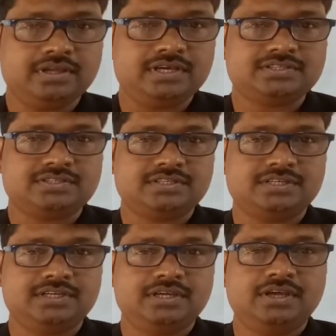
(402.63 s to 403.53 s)
Yes,
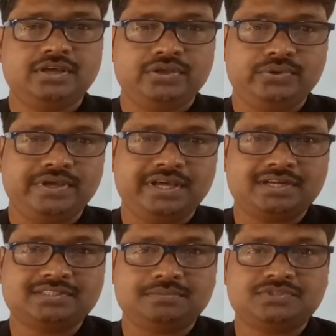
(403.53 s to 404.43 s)
you
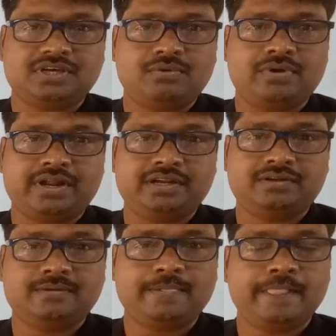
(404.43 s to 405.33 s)
hear some sound,
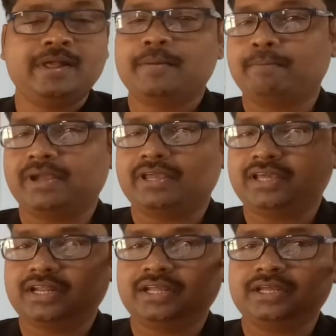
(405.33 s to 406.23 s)
right? By
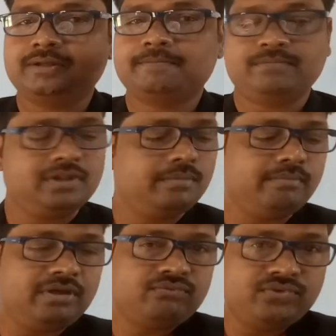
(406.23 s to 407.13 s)
hearing,
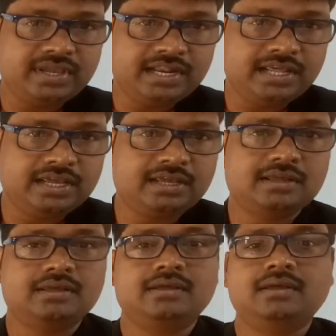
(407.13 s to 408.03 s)
by
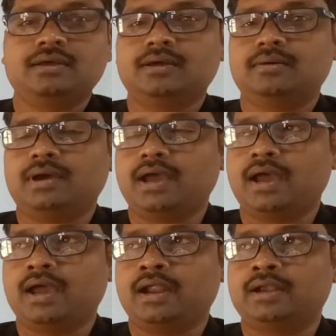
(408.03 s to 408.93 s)
feeling,
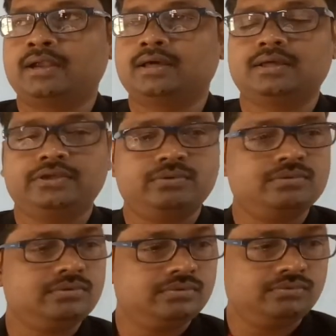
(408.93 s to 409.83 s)
and you
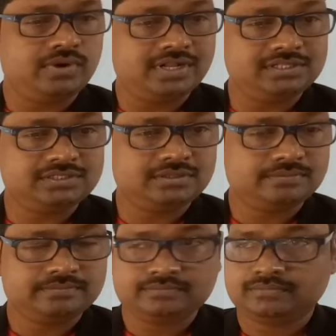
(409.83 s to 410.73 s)
know what else?